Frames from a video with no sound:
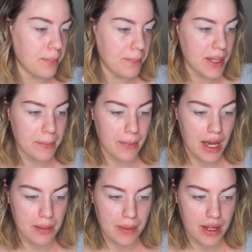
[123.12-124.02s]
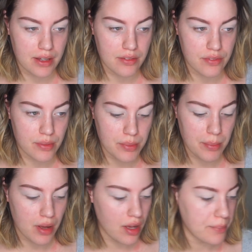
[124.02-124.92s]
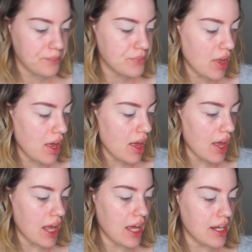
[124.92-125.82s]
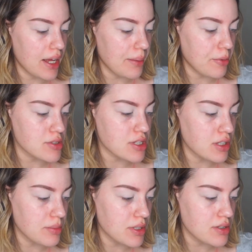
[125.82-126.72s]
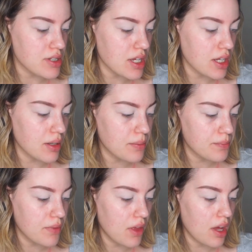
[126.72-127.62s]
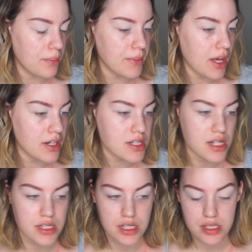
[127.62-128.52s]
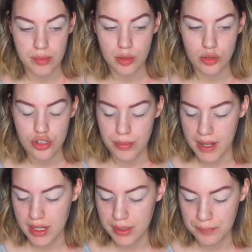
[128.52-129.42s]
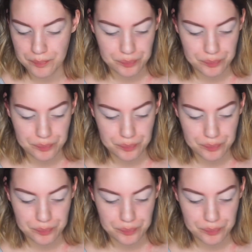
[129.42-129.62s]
Meat Matte palette from the Balm, and I'm also going to be using the Anastasia Subculture palette,